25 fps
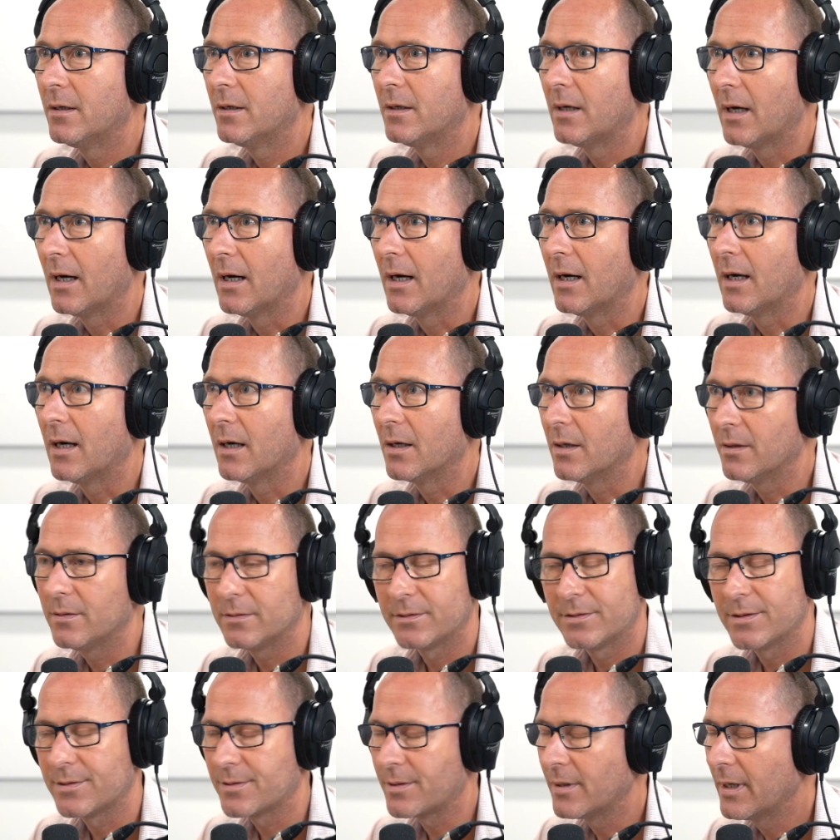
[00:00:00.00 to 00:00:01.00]
uh,
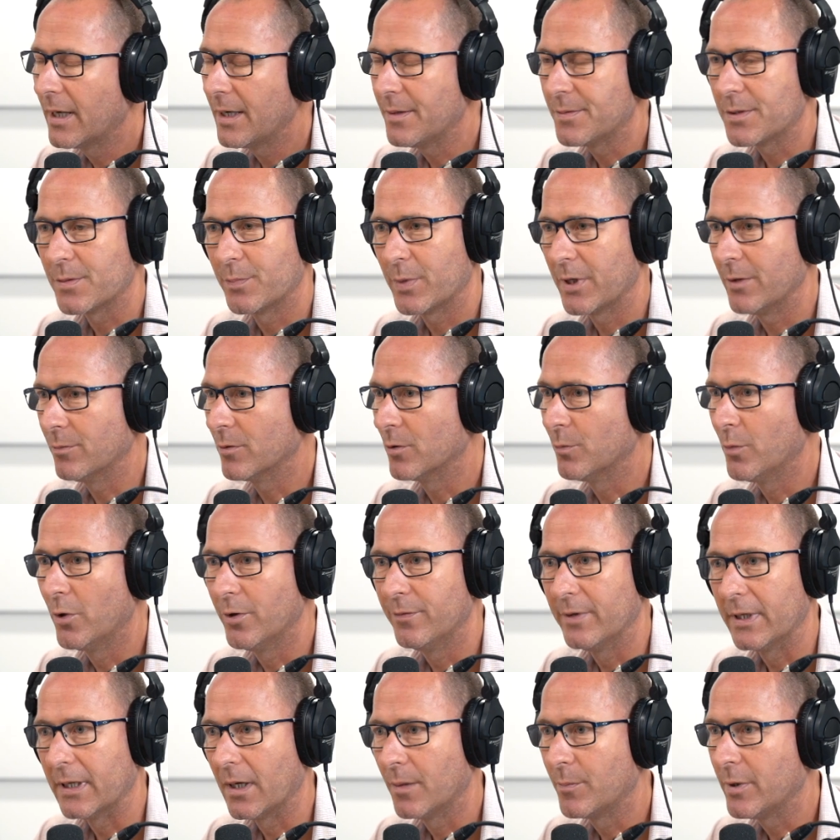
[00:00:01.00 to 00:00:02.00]
just heaps of people are
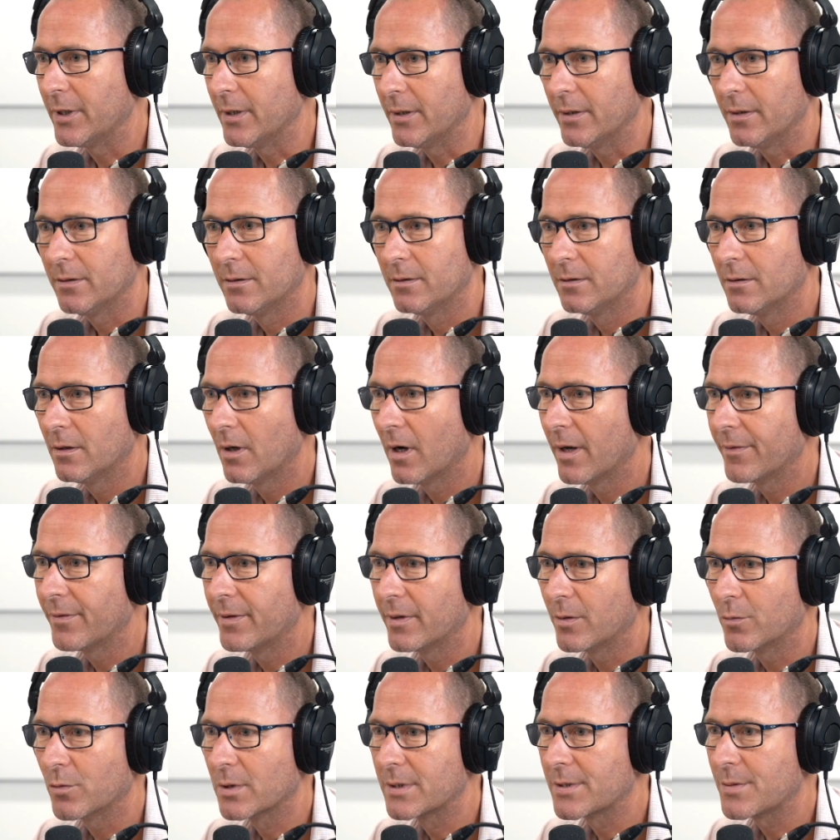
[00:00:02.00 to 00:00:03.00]
moving up here. Yeah. I
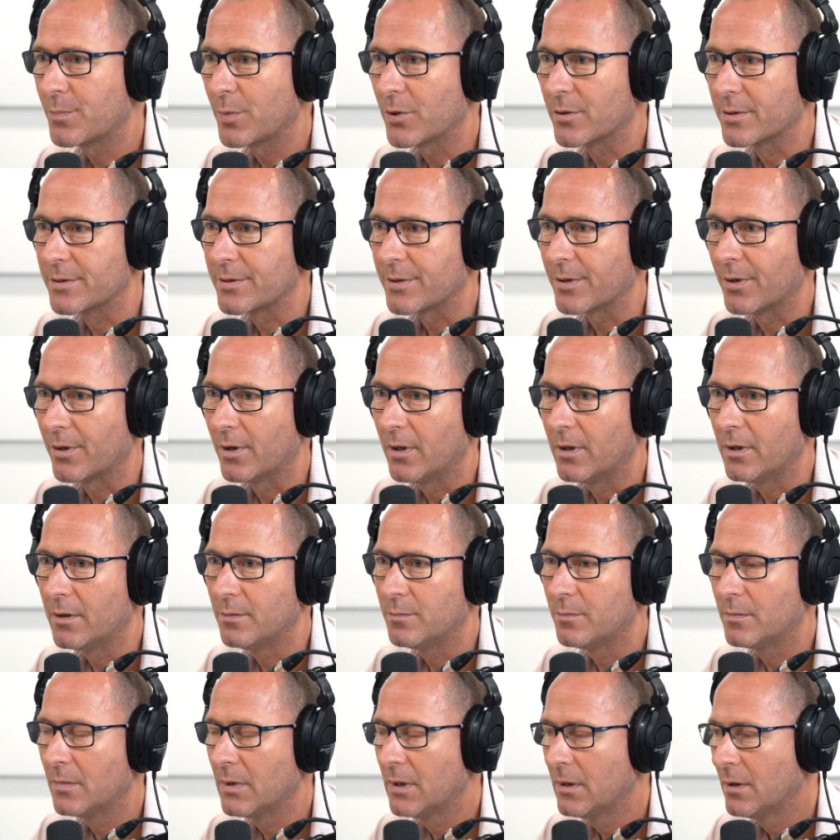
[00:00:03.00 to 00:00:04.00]
think once upon a
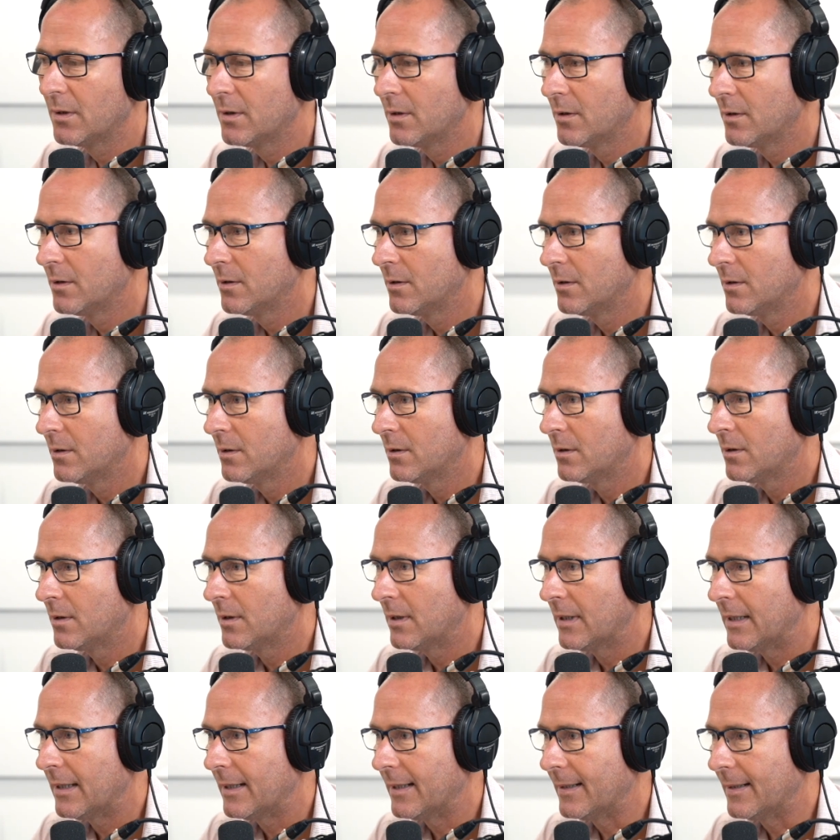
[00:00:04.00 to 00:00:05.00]
time,
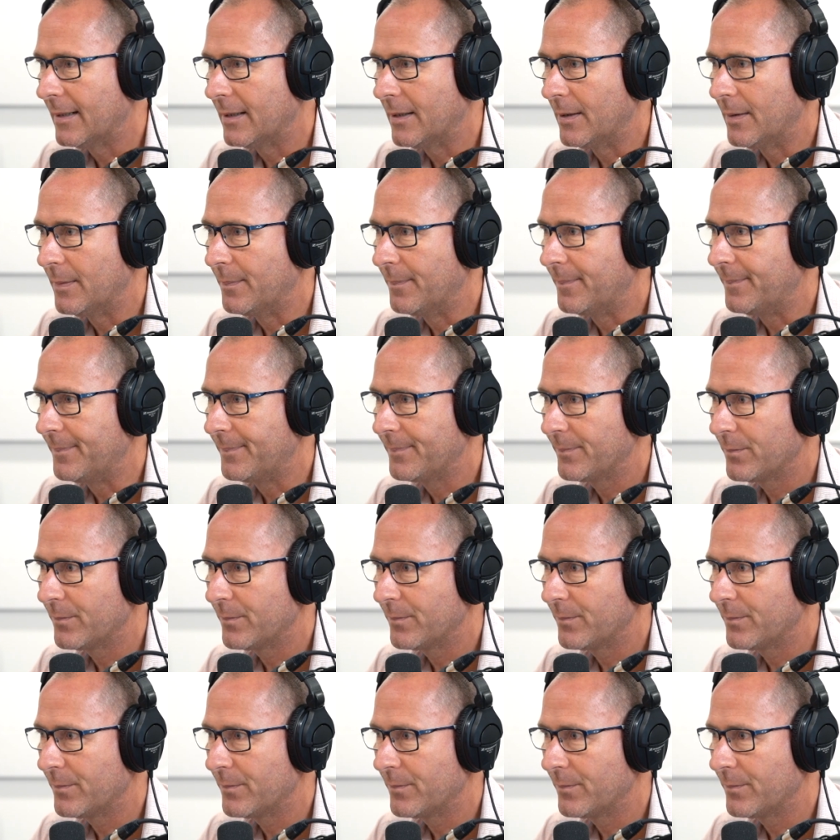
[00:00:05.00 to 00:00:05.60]
um,